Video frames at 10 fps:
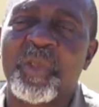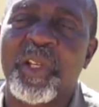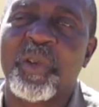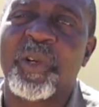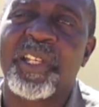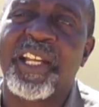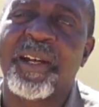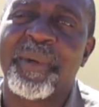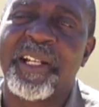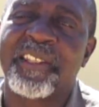going on
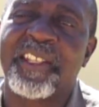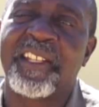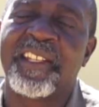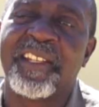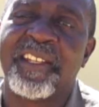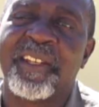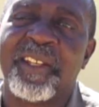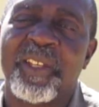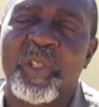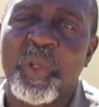among the
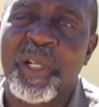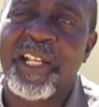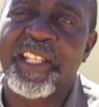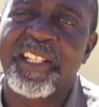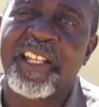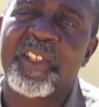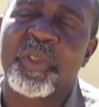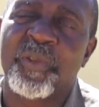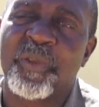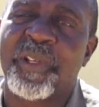Tonga eras
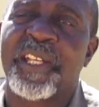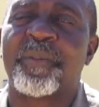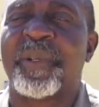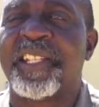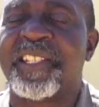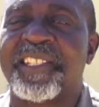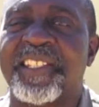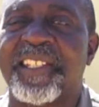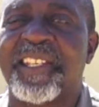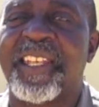of the floodplains.
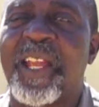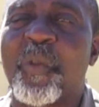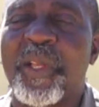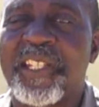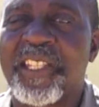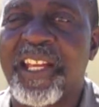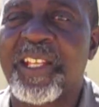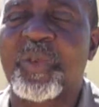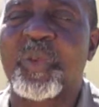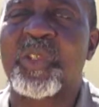And I wish
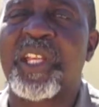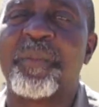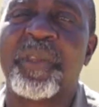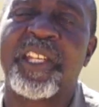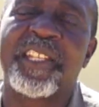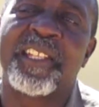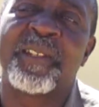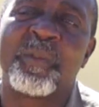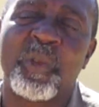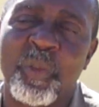that
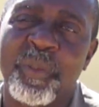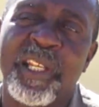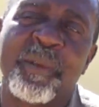could be